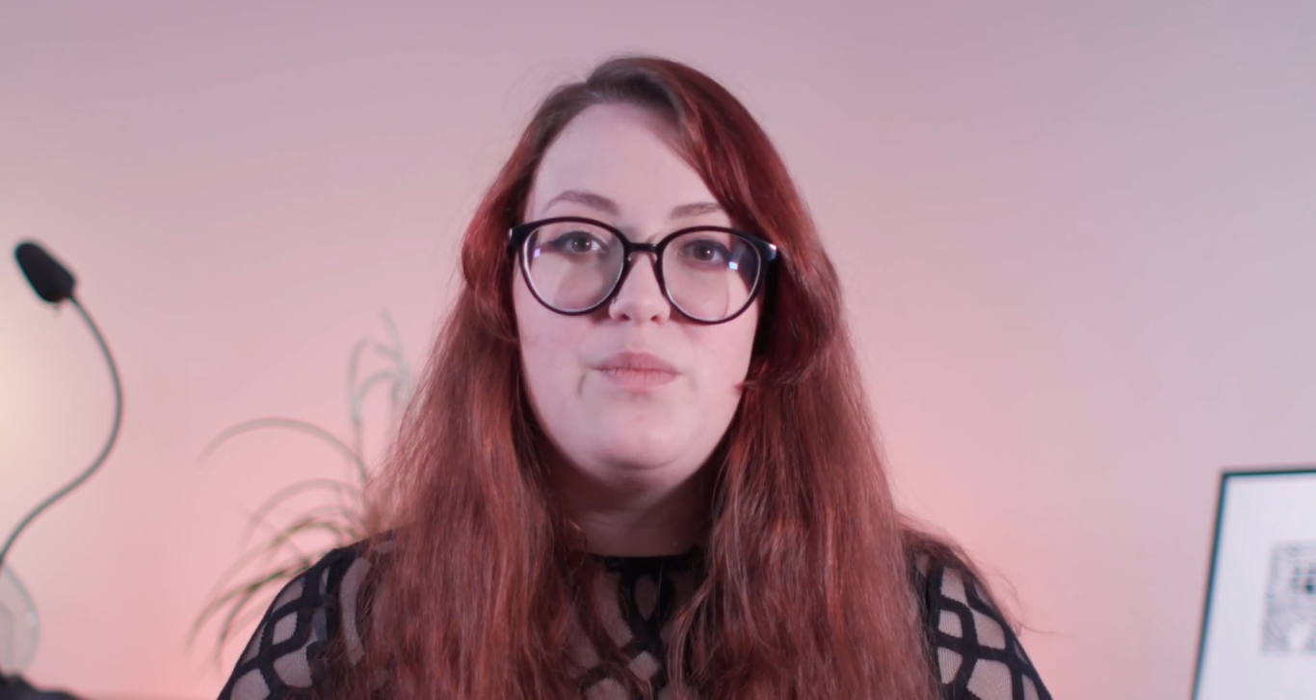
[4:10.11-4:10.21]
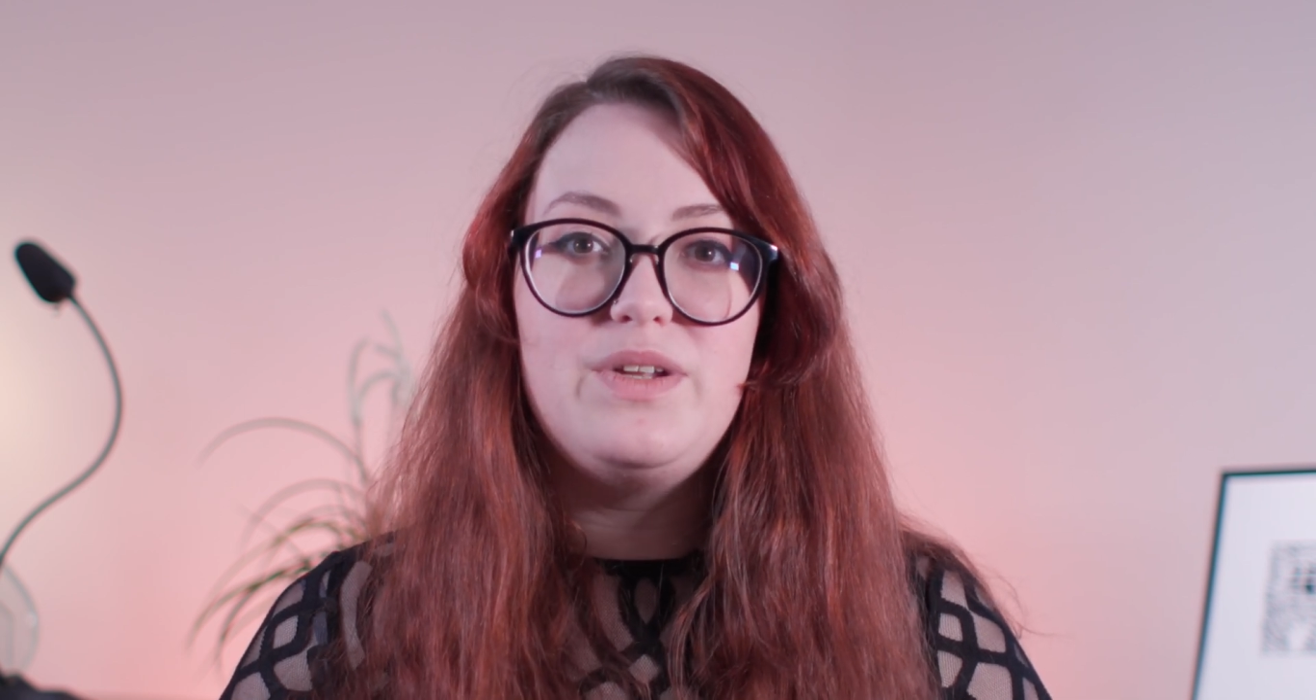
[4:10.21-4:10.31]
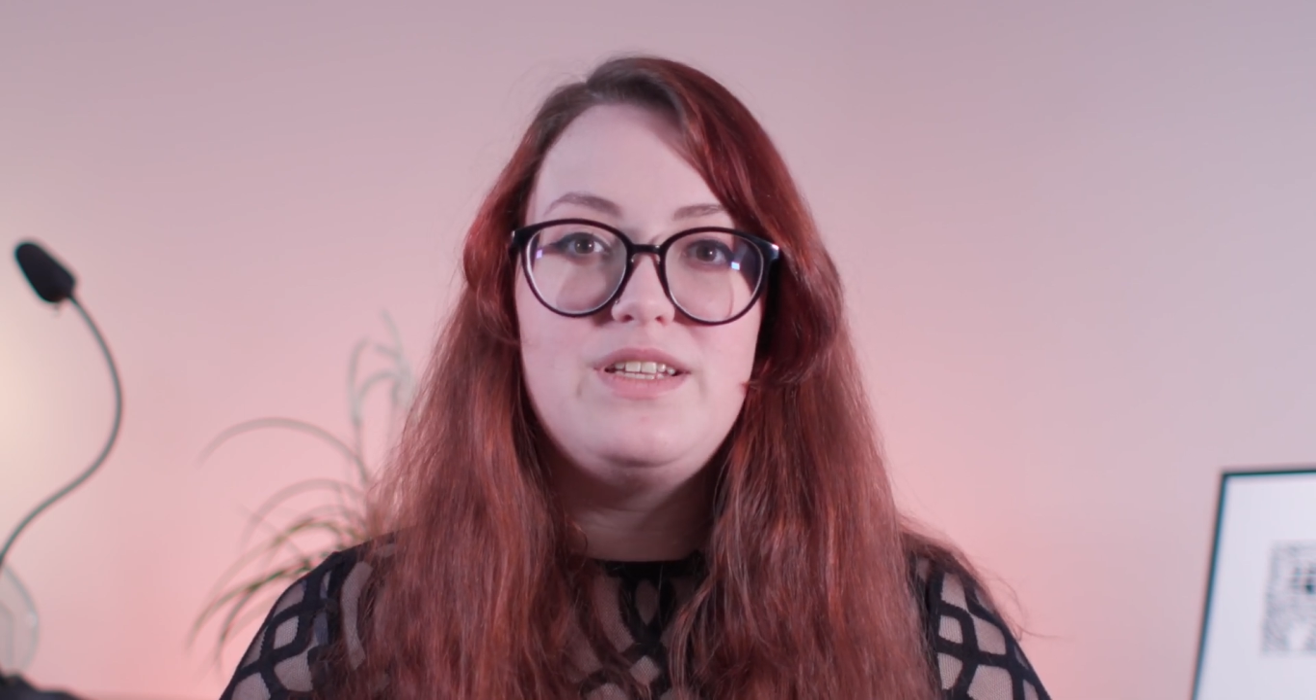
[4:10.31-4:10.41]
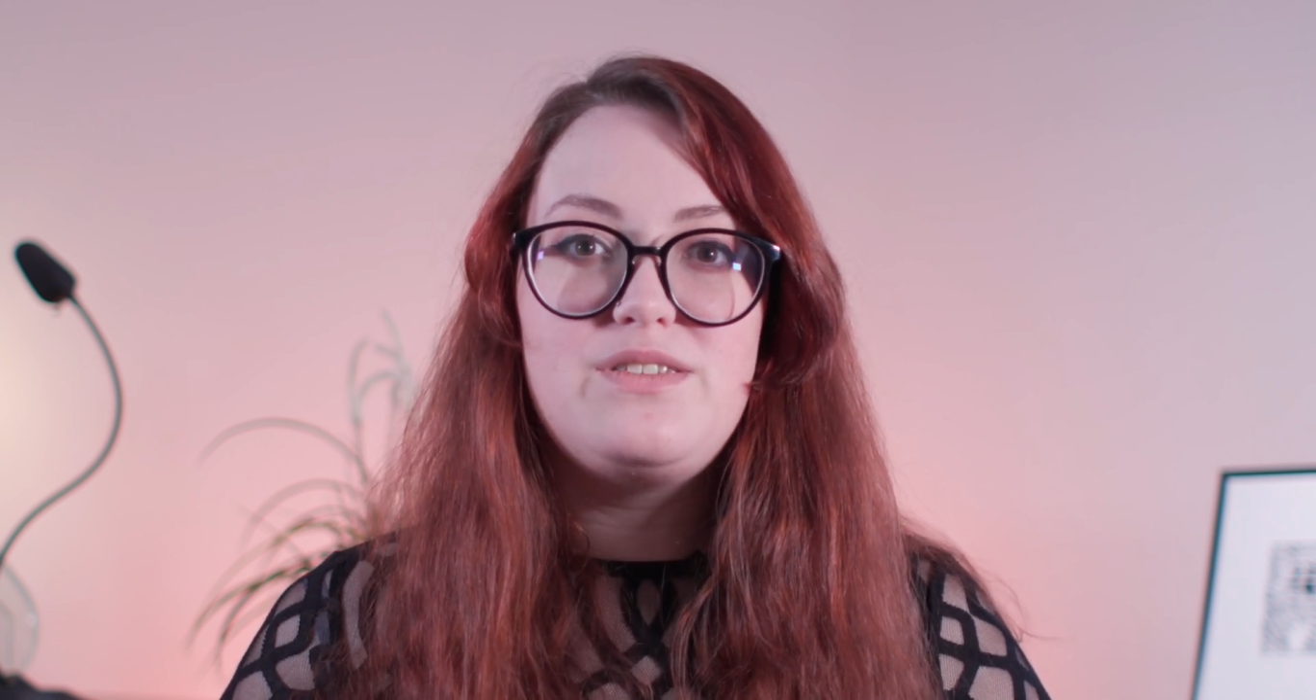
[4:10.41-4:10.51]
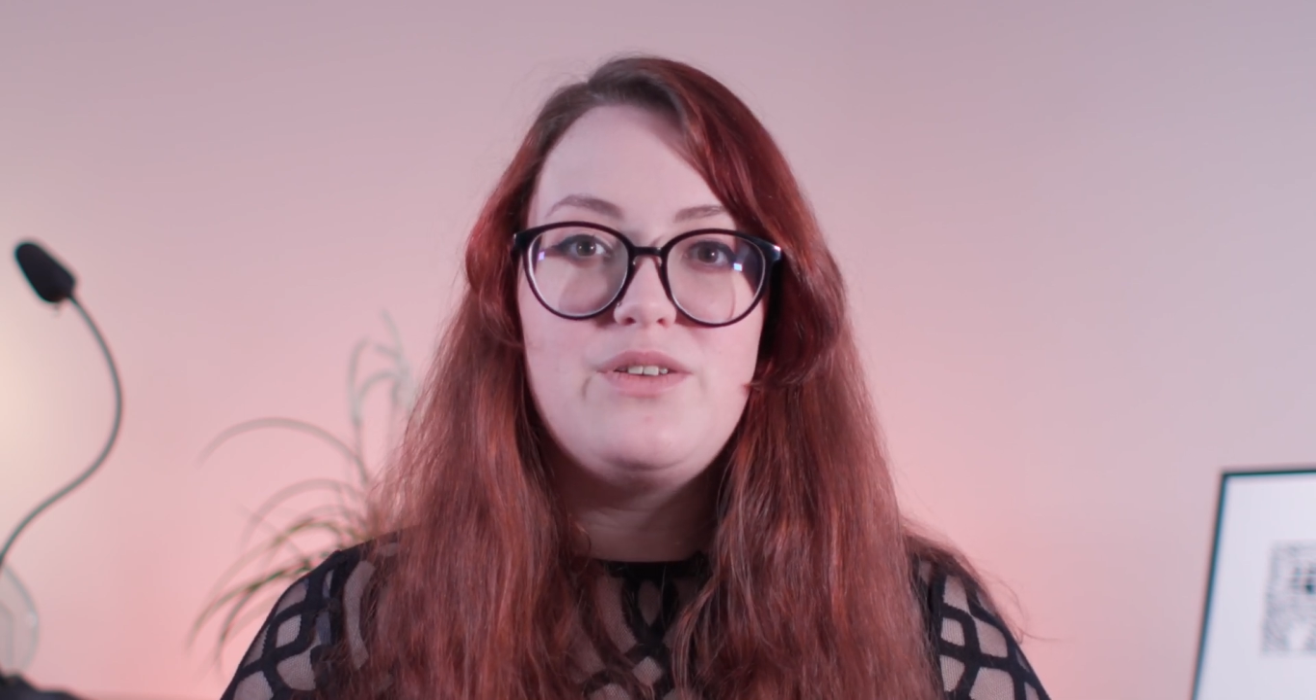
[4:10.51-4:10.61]

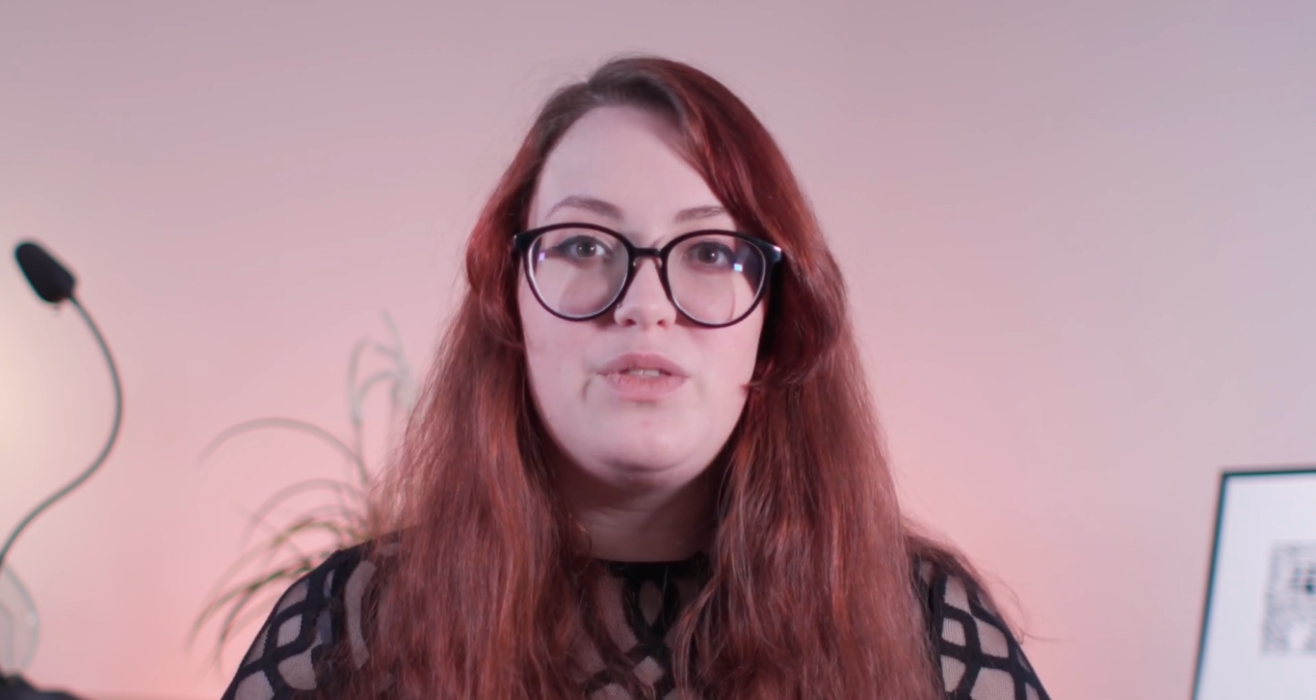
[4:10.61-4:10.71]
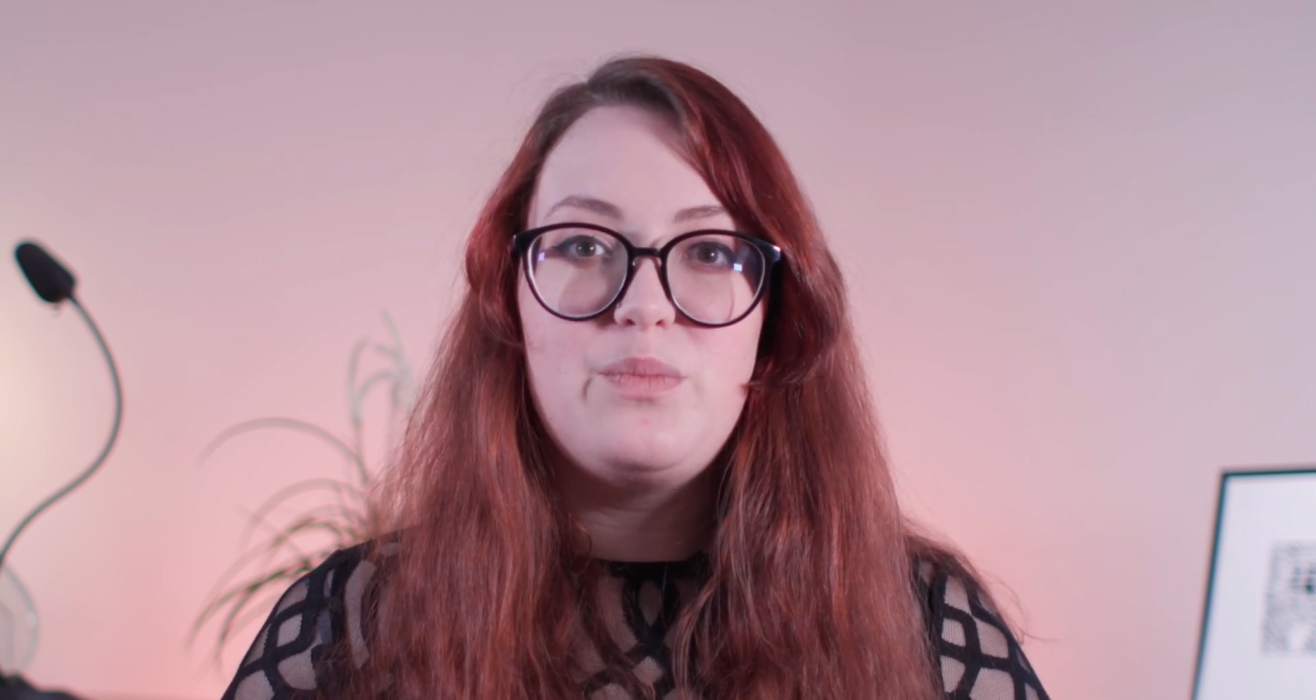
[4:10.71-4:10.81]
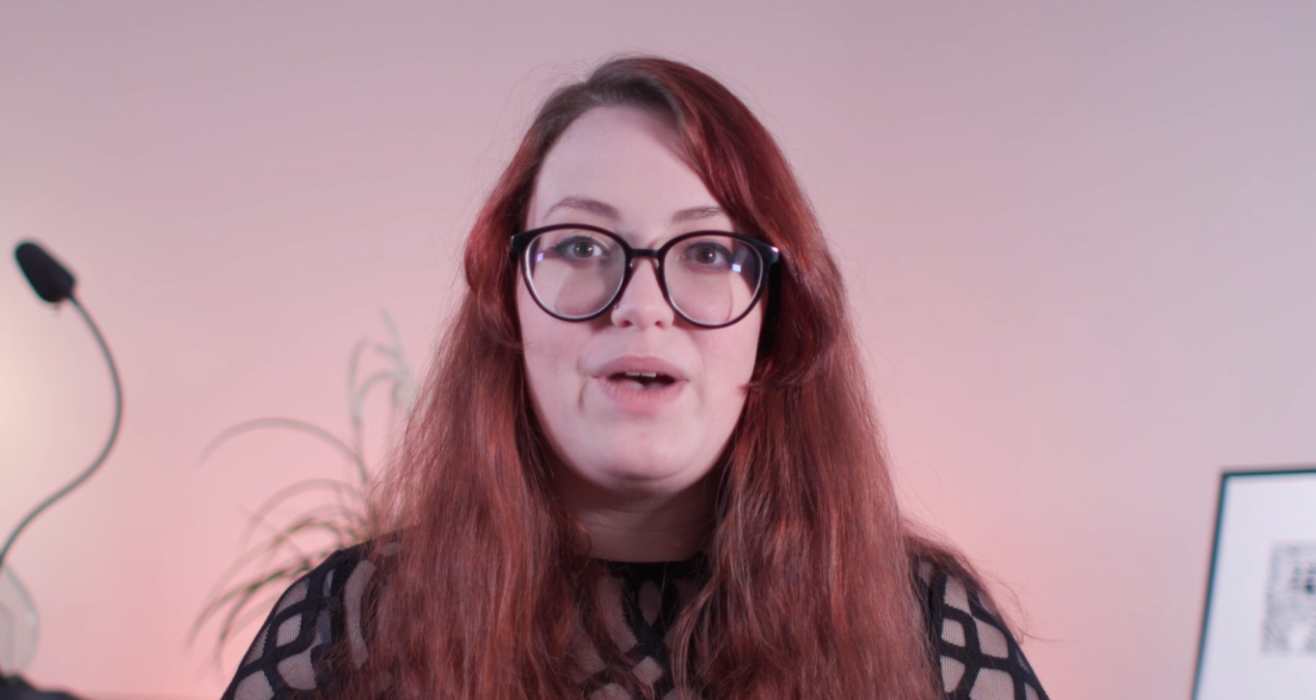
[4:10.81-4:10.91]
but it's not the